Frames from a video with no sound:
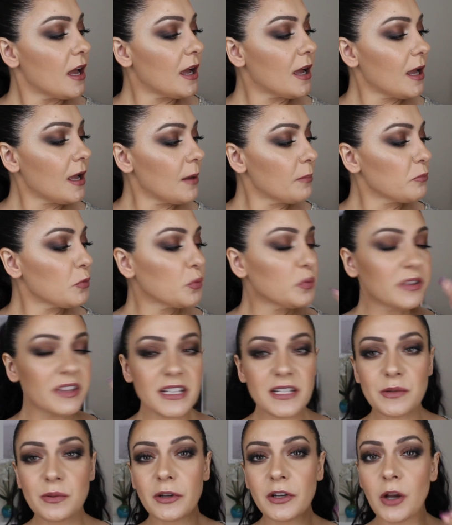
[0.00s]
Um, with
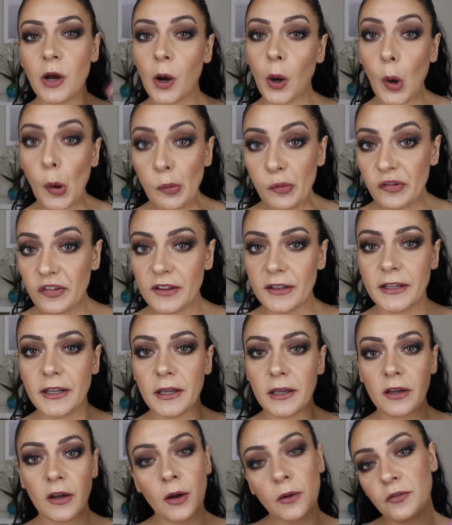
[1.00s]
this one,
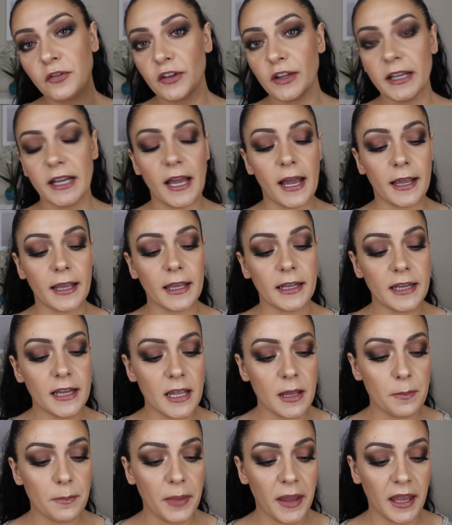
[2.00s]
hopefully, hopefully I can
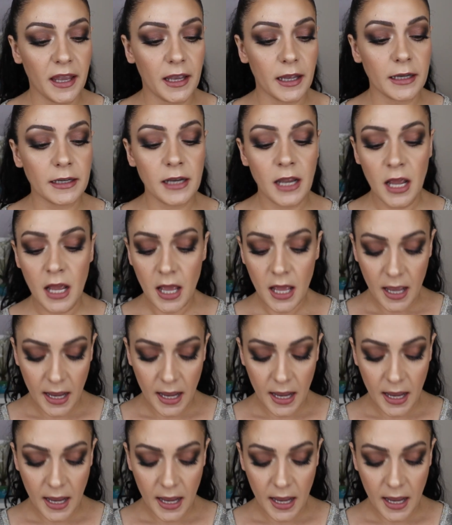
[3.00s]
hit pan.